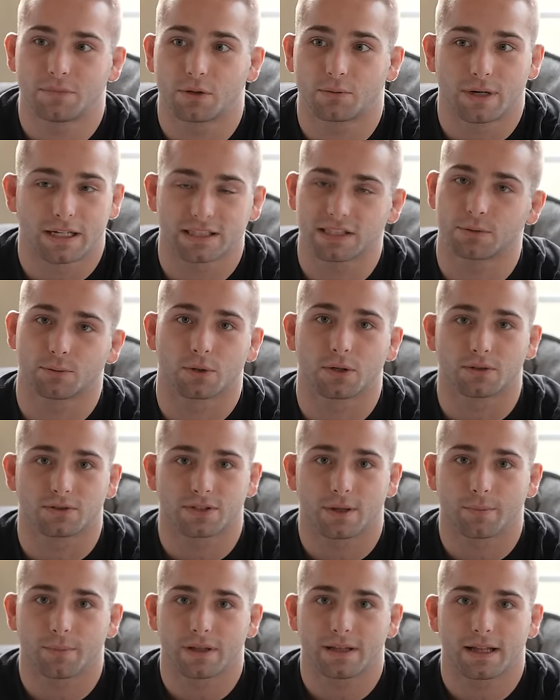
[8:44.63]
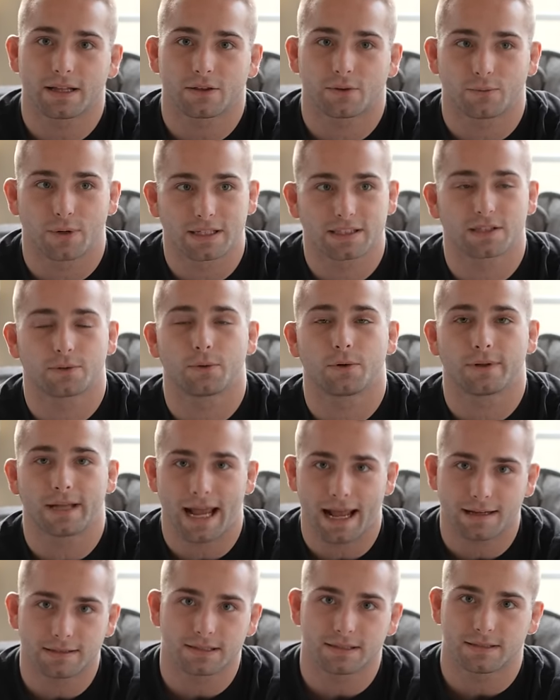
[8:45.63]
the wrestling world, something that the wrestling world
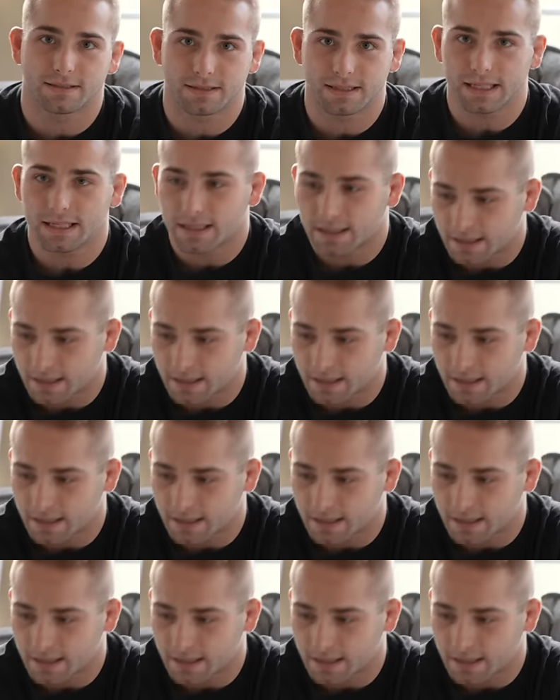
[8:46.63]
hasn't seen.